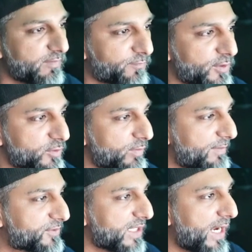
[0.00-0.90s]
first
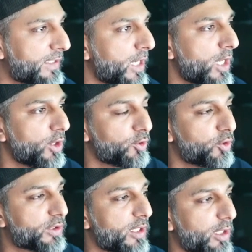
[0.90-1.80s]
website,
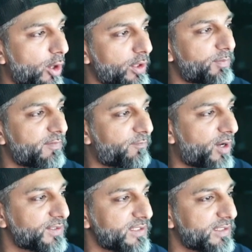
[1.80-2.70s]
you can load up the
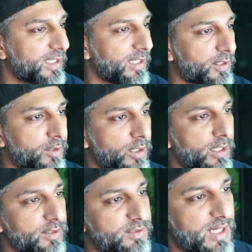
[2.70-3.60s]
font in here,
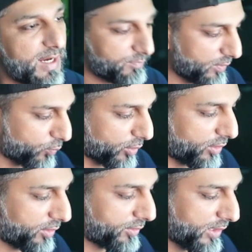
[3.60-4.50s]
type the
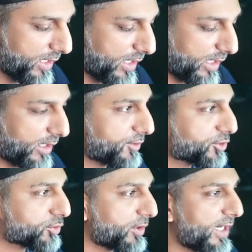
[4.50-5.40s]
word, uh,
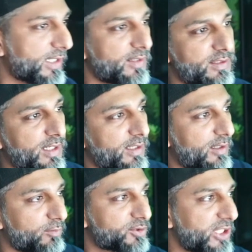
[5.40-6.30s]
trick and then
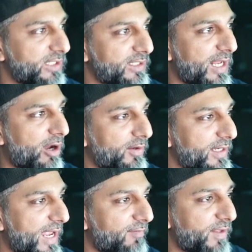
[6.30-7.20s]
it'll change it. I already
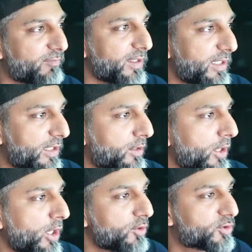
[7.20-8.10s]
have that right here.
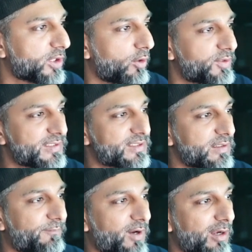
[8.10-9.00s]
So this is the
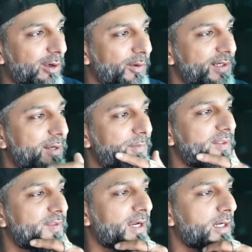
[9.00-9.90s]
font loaded up
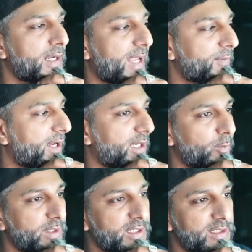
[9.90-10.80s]
in there. Happy
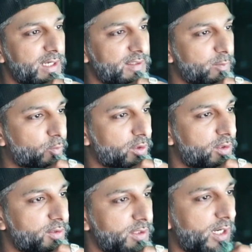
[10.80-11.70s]
Halloween and the
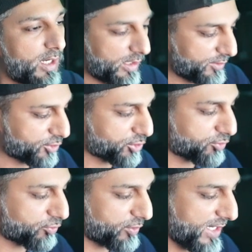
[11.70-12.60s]
word uh,
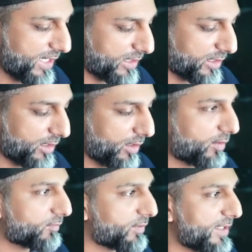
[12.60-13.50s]
trick
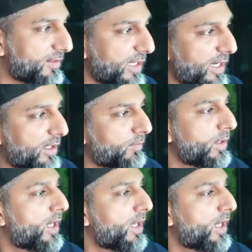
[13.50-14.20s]
right there.